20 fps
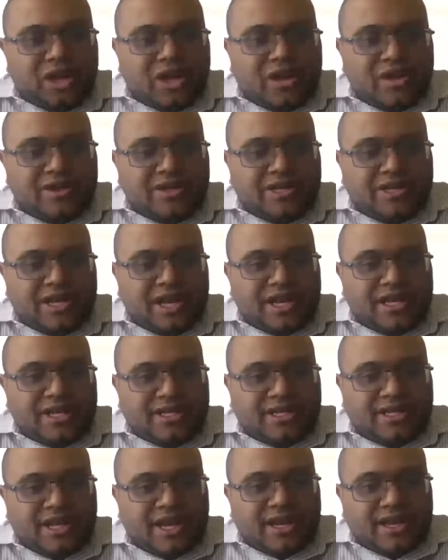I know that
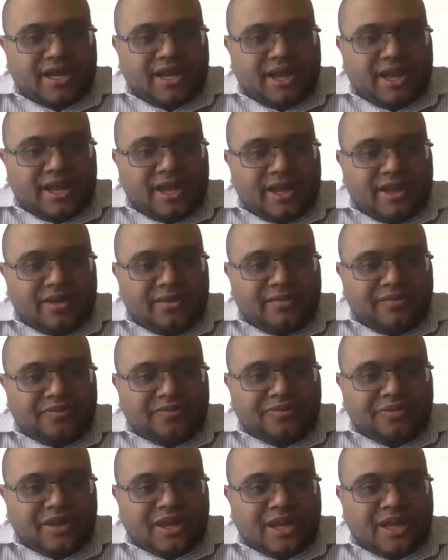it's a 20-year
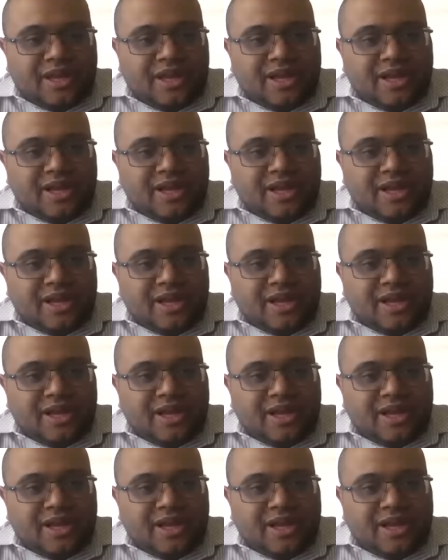sentence